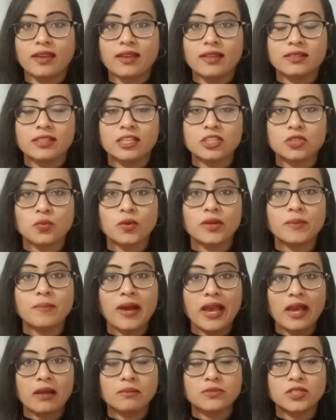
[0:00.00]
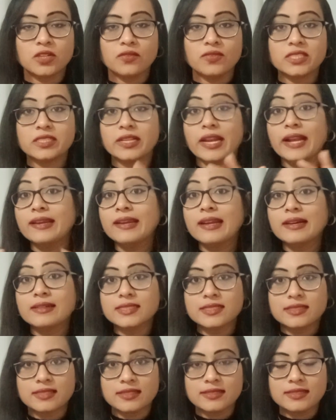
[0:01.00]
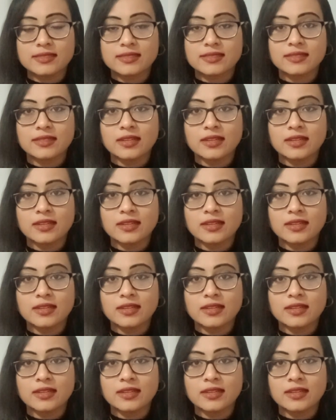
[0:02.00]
That's what my observation. And nurses